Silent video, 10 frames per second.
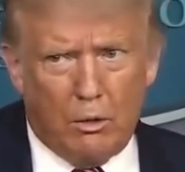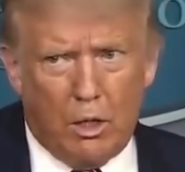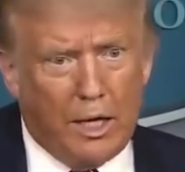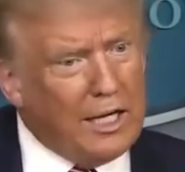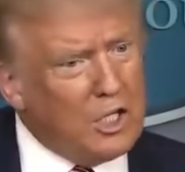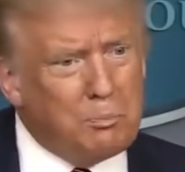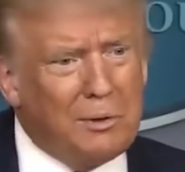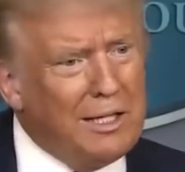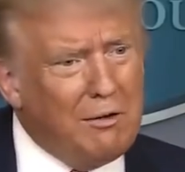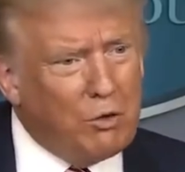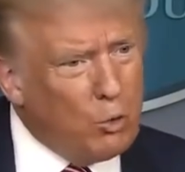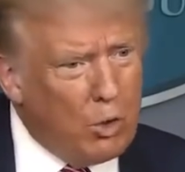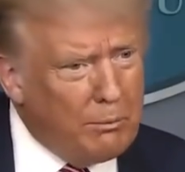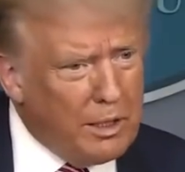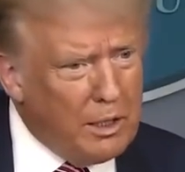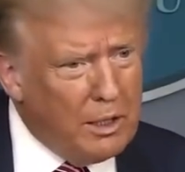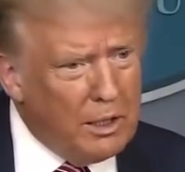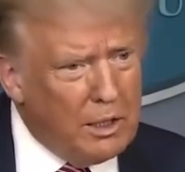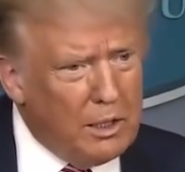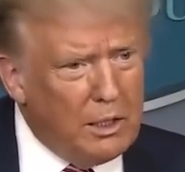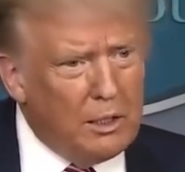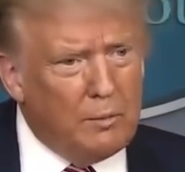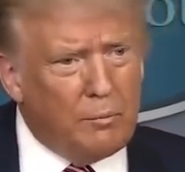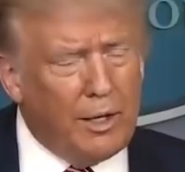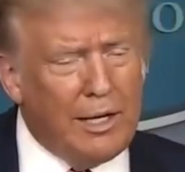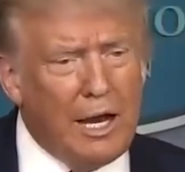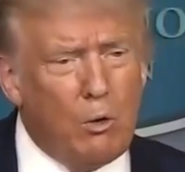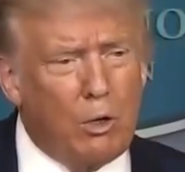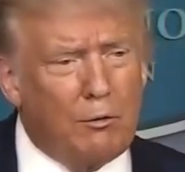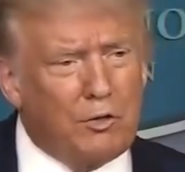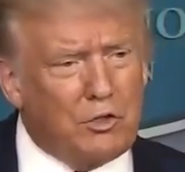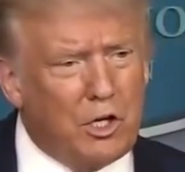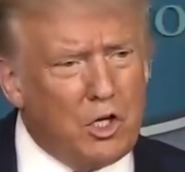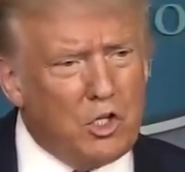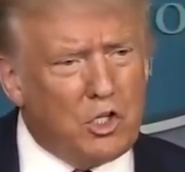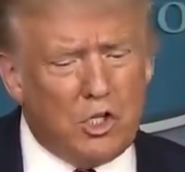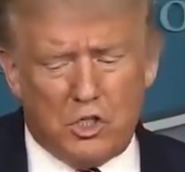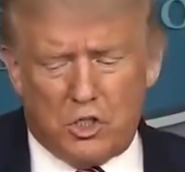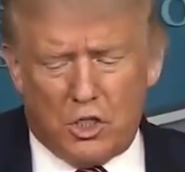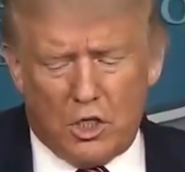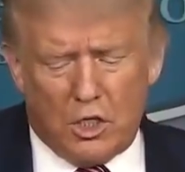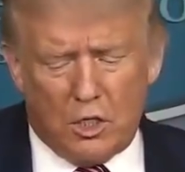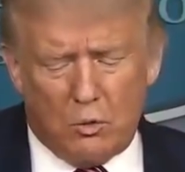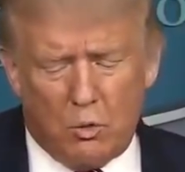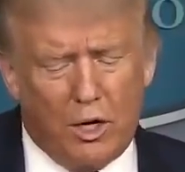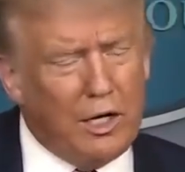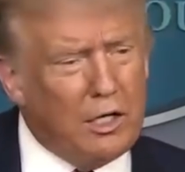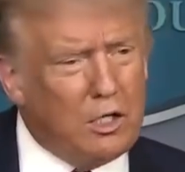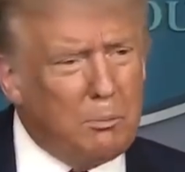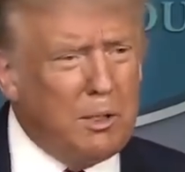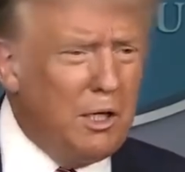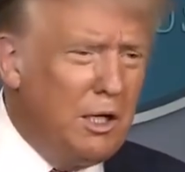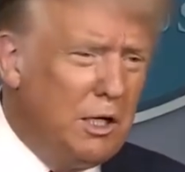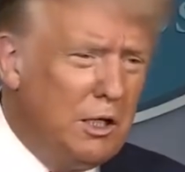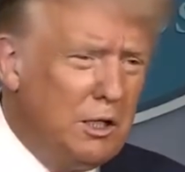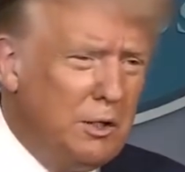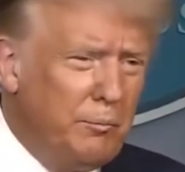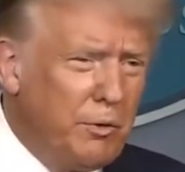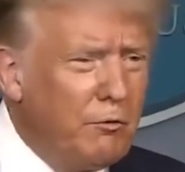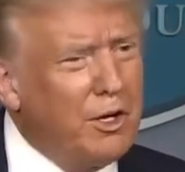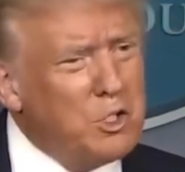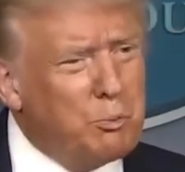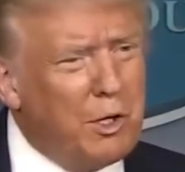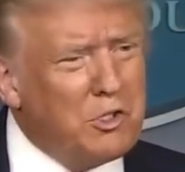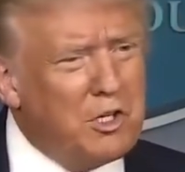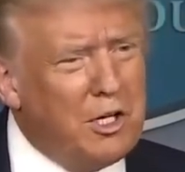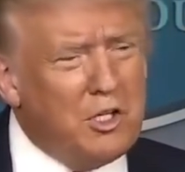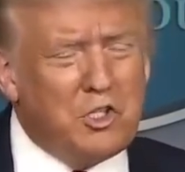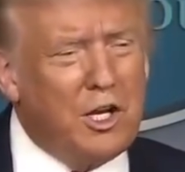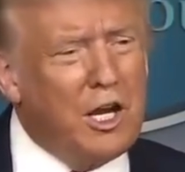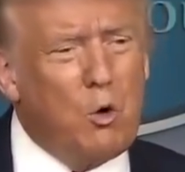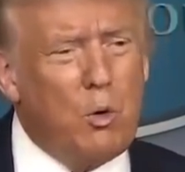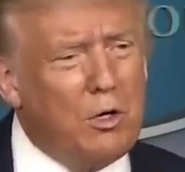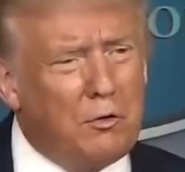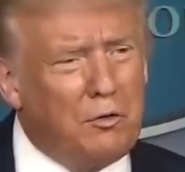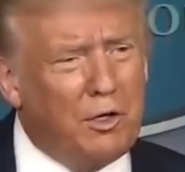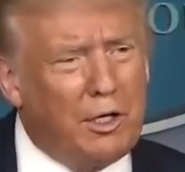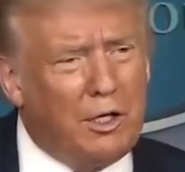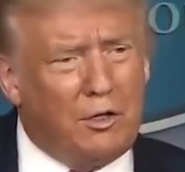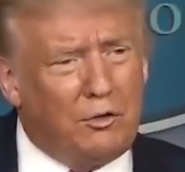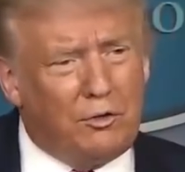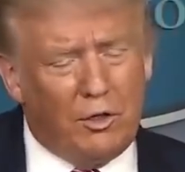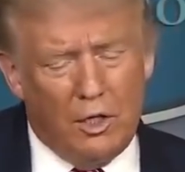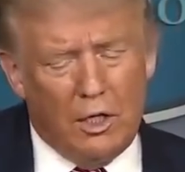I guess, believed the woman. And now all of a sudden she's running to be vice president, saying how wonderful he is.